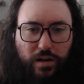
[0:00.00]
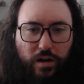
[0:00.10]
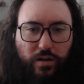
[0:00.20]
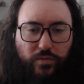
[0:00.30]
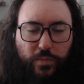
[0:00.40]

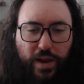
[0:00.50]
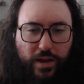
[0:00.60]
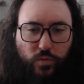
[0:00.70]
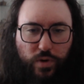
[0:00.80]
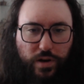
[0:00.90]
of
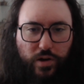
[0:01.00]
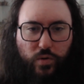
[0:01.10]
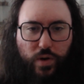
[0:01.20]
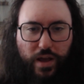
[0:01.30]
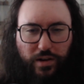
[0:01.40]
Black
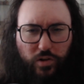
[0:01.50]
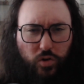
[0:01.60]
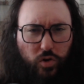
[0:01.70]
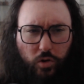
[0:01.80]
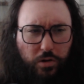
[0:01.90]
Widow and the
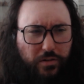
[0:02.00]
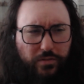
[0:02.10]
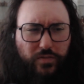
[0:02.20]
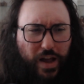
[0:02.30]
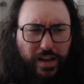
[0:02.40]
Hulk
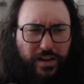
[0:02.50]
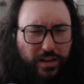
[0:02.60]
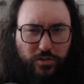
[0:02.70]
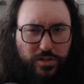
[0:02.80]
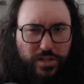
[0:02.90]

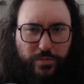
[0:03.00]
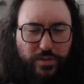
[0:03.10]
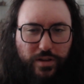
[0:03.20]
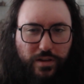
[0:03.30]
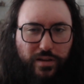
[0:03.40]
fighting or
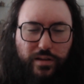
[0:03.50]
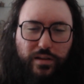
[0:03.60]
something.